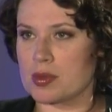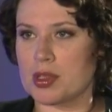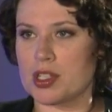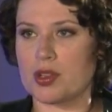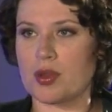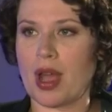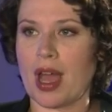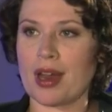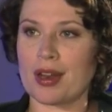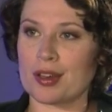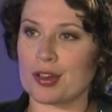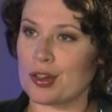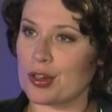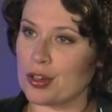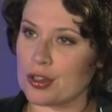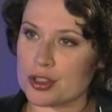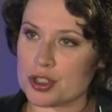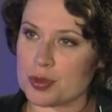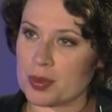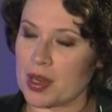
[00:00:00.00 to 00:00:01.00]
I mean, you had
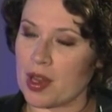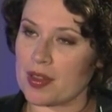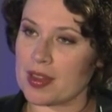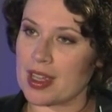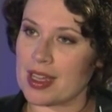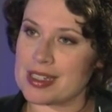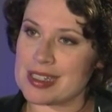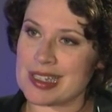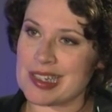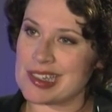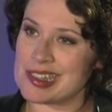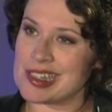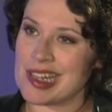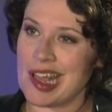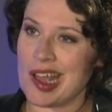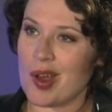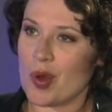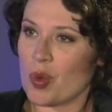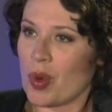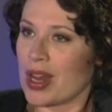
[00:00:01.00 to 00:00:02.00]
encouragement on the ideas.
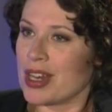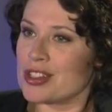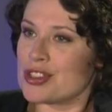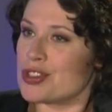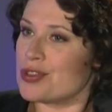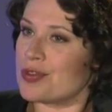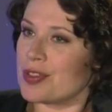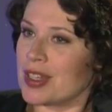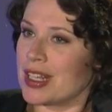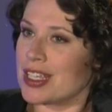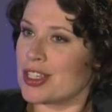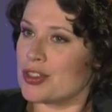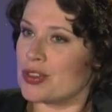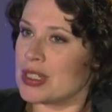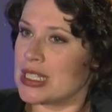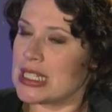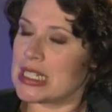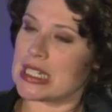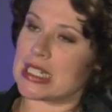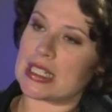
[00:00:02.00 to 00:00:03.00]
Why did you feel like you
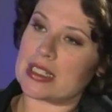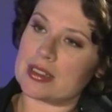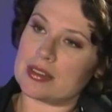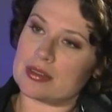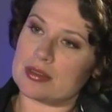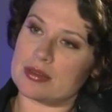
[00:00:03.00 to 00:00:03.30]
needed it?